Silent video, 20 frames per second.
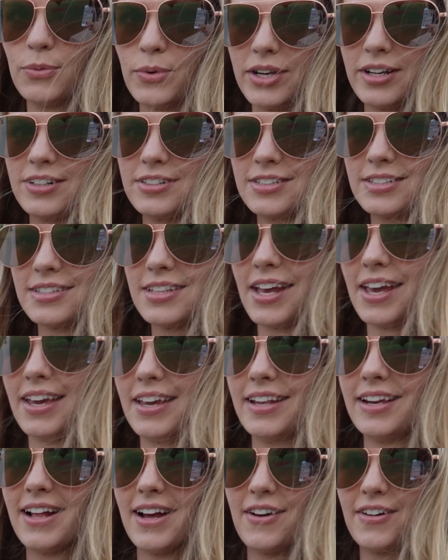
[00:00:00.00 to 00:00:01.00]
We are just
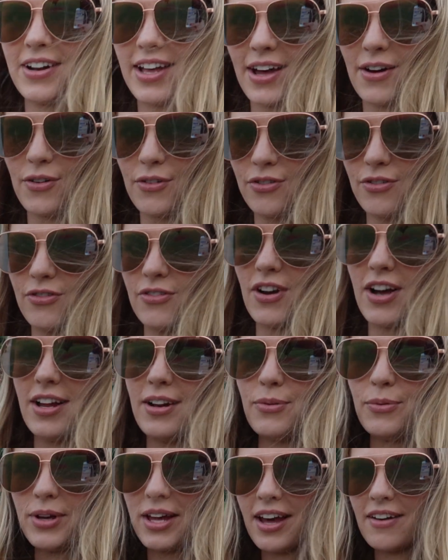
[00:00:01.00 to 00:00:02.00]
hanging out out
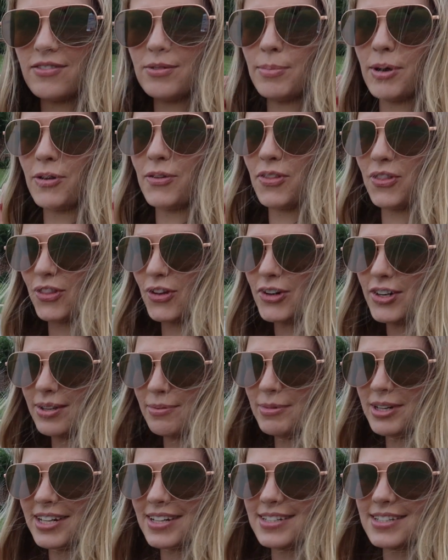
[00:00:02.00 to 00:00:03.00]
front. We have about
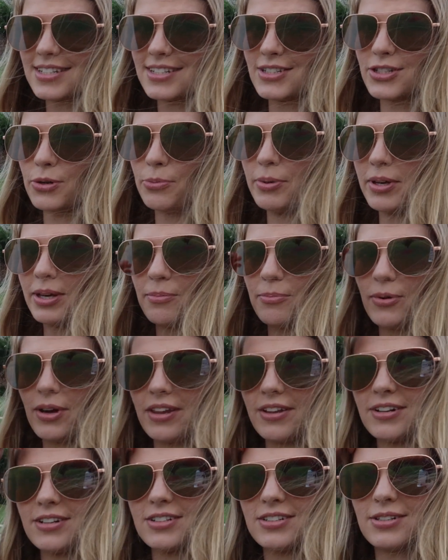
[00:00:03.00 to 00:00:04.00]
30 minutes until Big
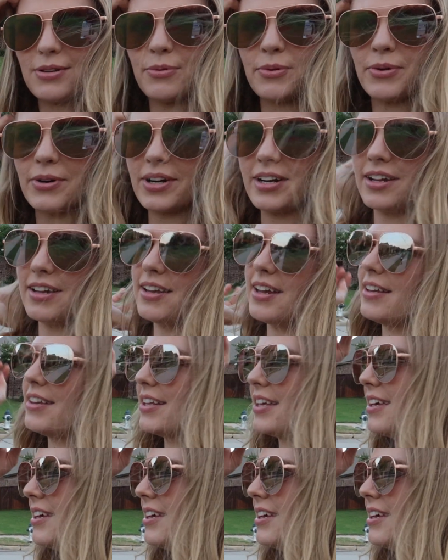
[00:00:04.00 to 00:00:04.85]
Brother, so we were gonna let the